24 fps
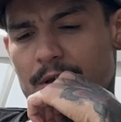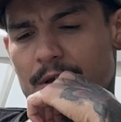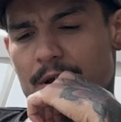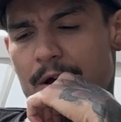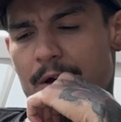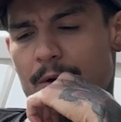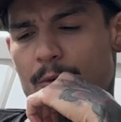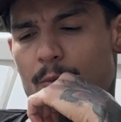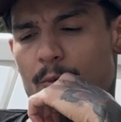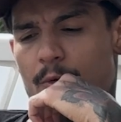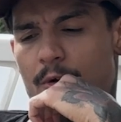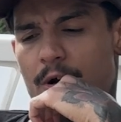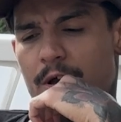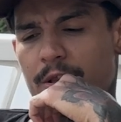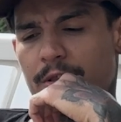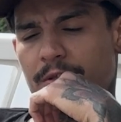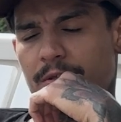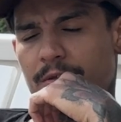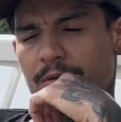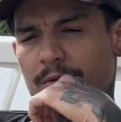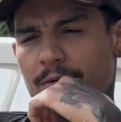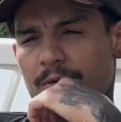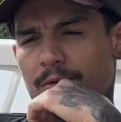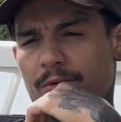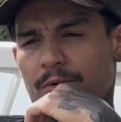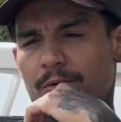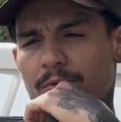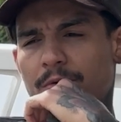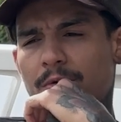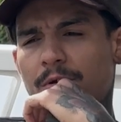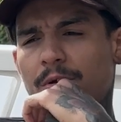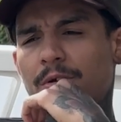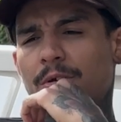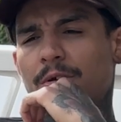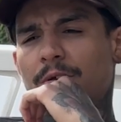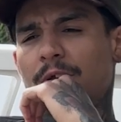I want to,
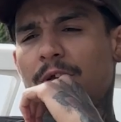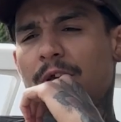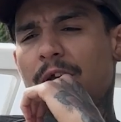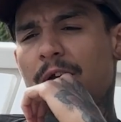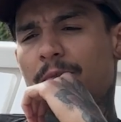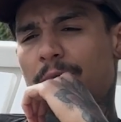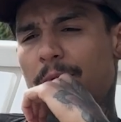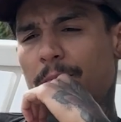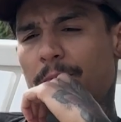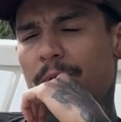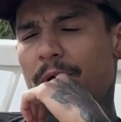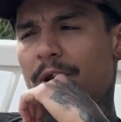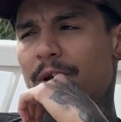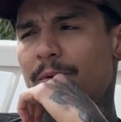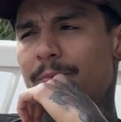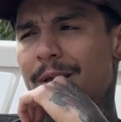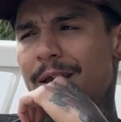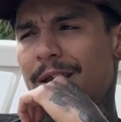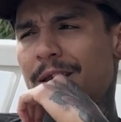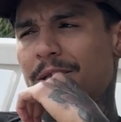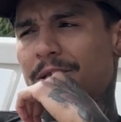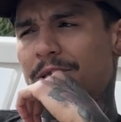if I'm going to make a